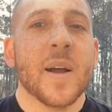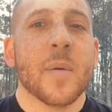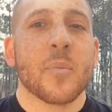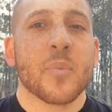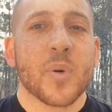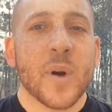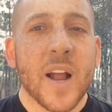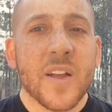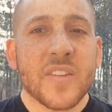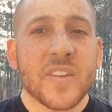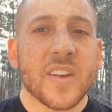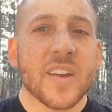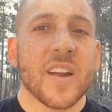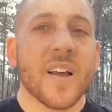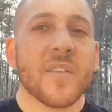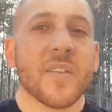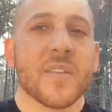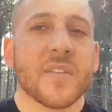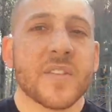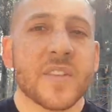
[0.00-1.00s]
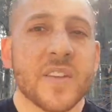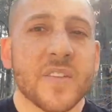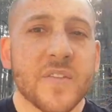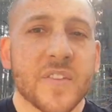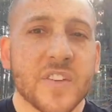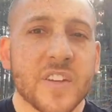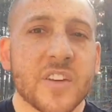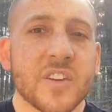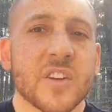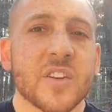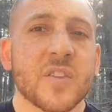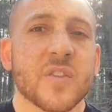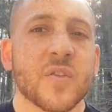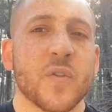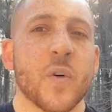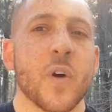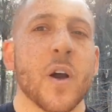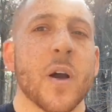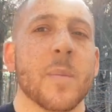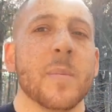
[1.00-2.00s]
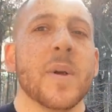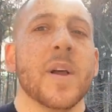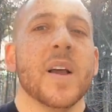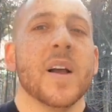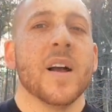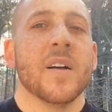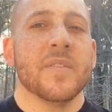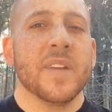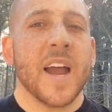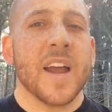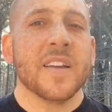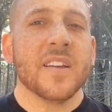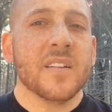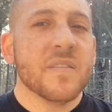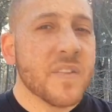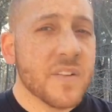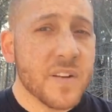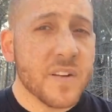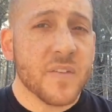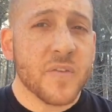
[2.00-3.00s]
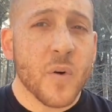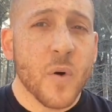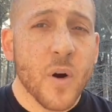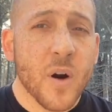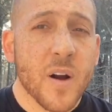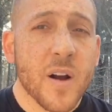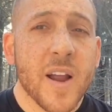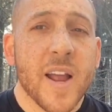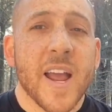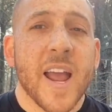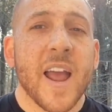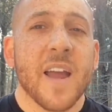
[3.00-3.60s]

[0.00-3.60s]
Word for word: president of the Physicians Forum of 1954,